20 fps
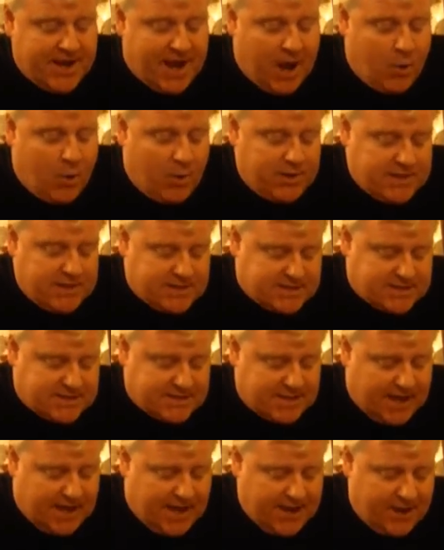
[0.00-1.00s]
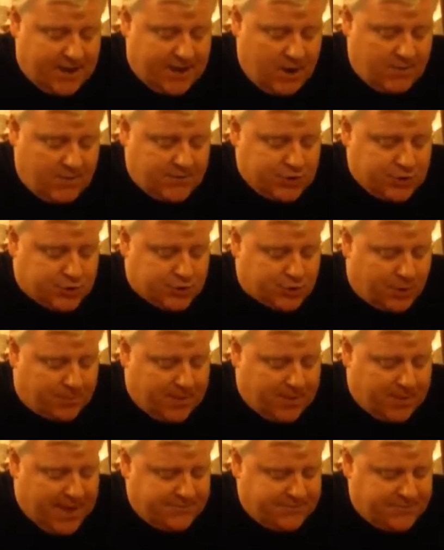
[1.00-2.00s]
Now when you slide over, you
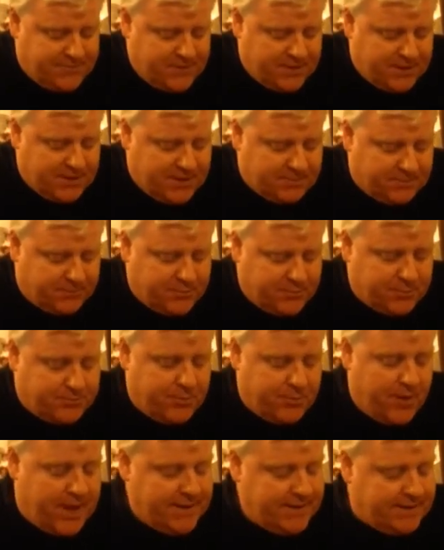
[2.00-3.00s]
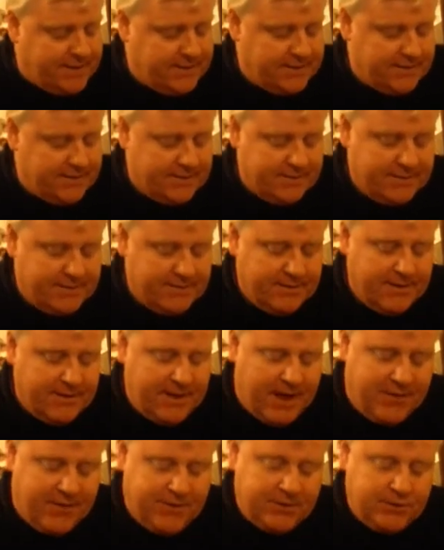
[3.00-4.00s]
drop everything above the break,
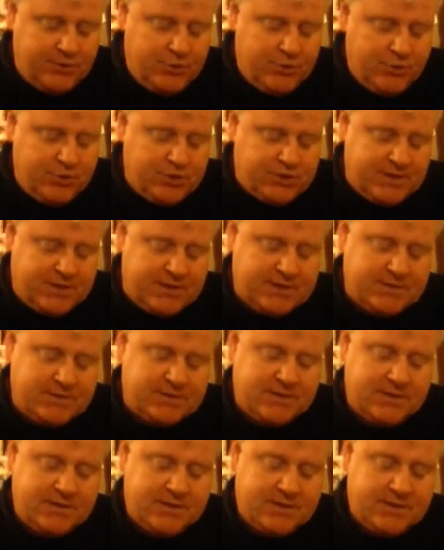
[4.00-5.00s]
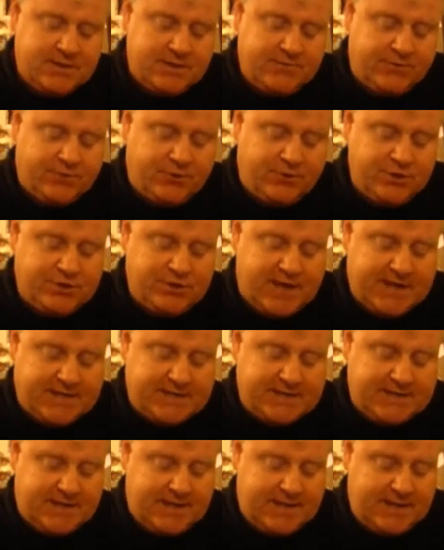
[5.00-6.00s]
and the illusion is that 4
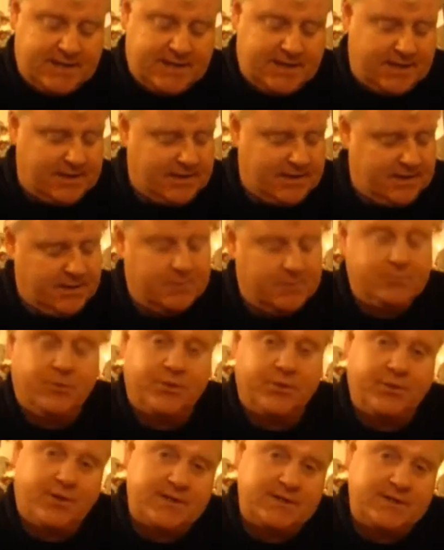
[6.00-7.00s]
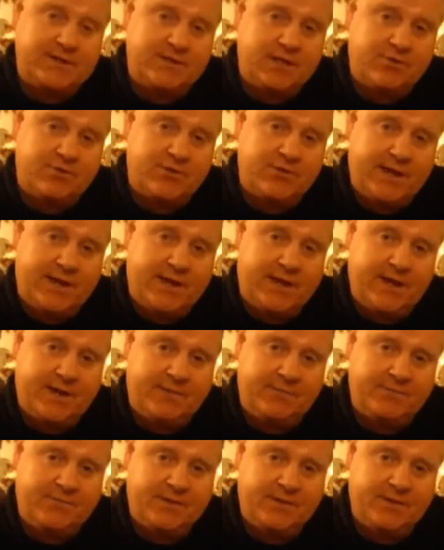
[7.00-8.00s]
jacks are here, but there are actually 3 are
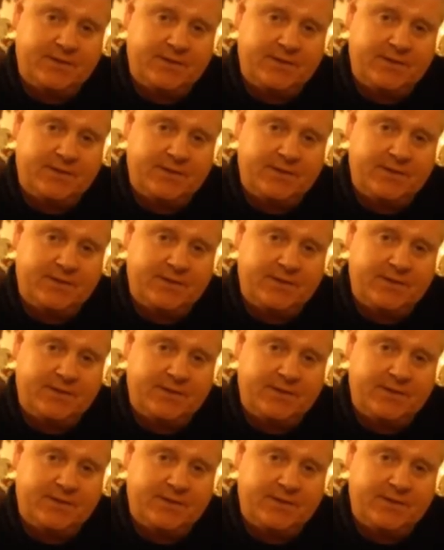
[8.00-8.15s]
here.